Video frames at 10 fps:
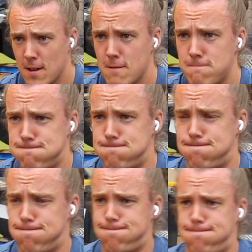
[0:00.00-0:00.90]
let's
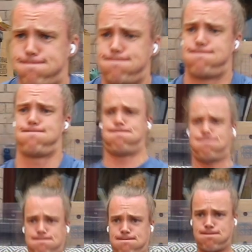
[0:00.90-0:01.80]
begin.
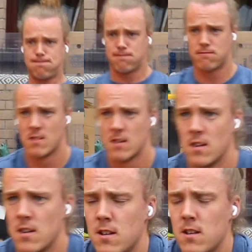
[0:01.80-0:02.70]
It's worth looking